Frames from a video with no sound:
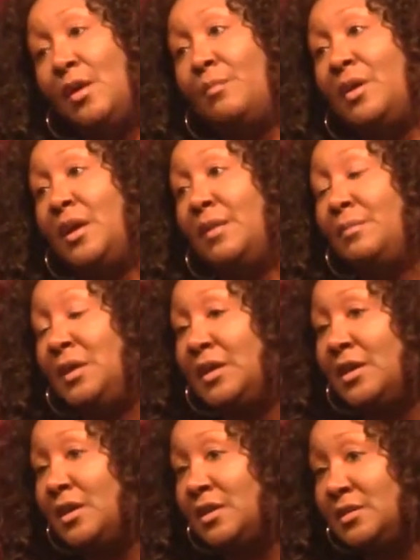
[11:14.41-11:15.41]
But
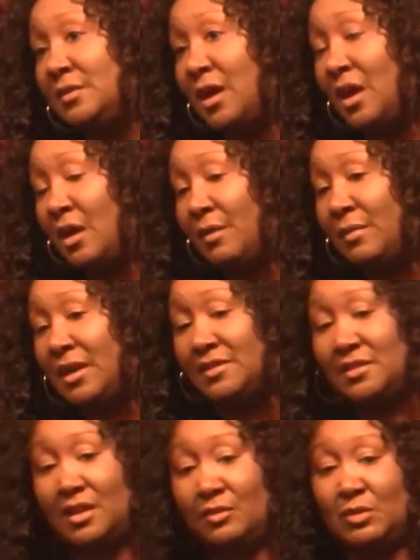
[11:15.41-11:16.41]
because my
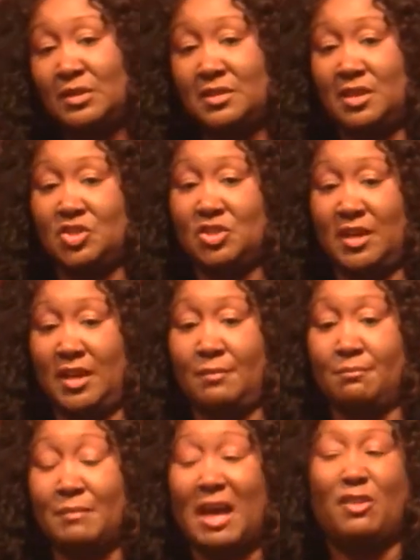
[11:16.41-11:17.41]
son was such a
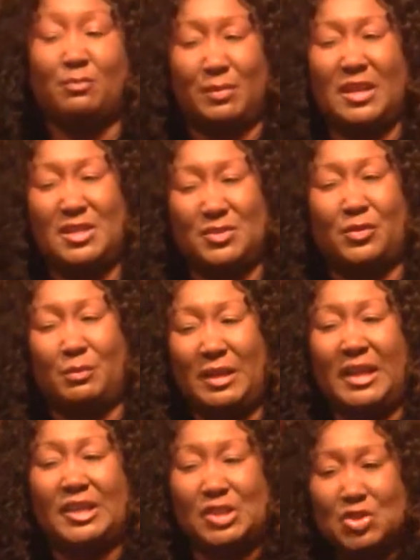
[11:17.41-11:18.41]
mouthpiece for me
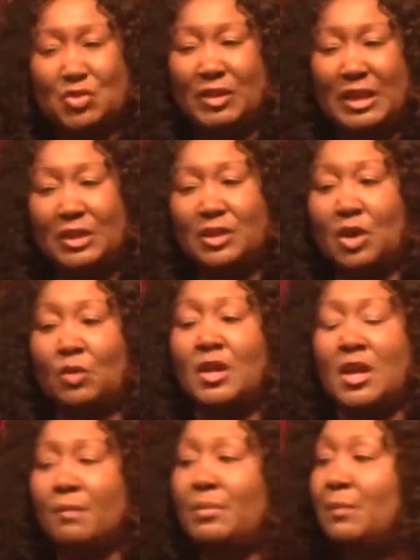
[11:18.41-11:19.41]
in the street, you know,
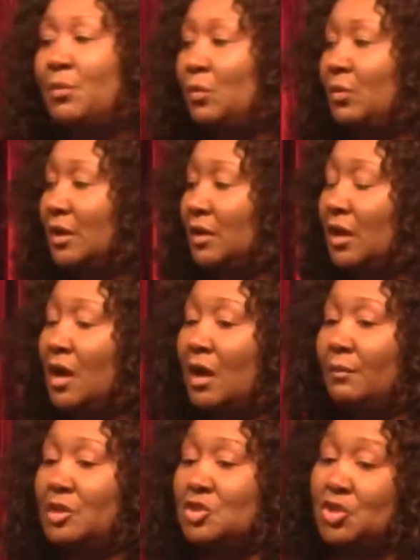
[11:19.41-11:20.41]
people wouldn't
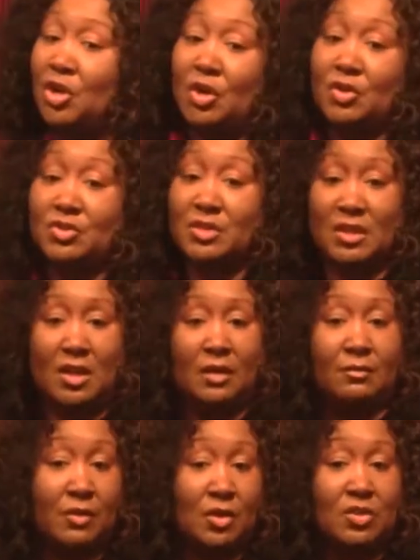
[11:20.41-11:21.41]
come to church, the young
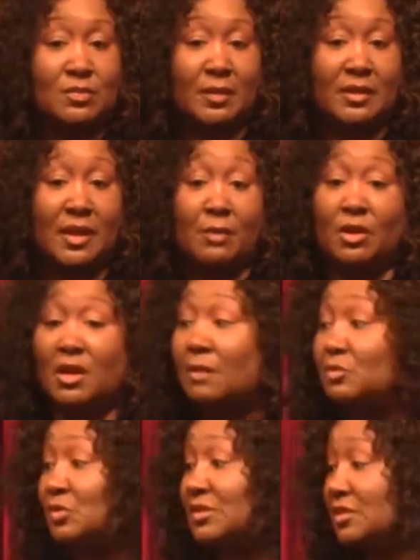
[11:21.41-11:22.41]
folks, but they would come
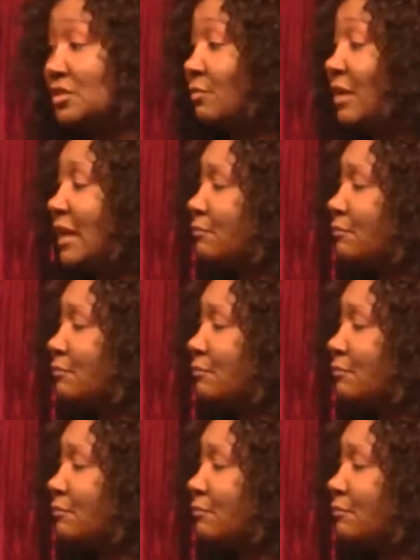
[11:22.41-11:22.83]
to a Sister Batten